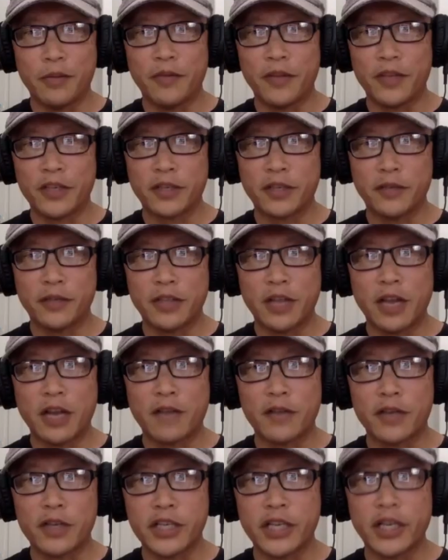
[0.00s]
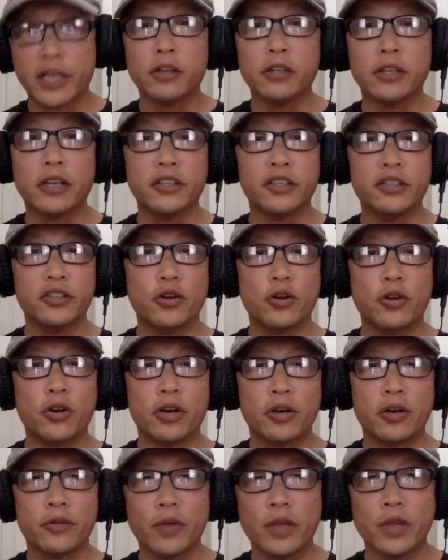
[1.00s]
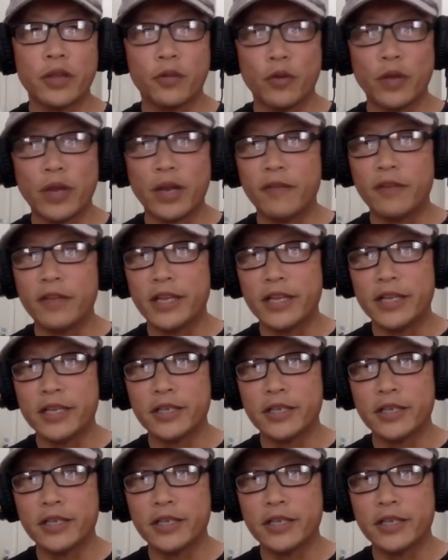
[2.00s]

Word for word: professional photographer shingle on the door whatever they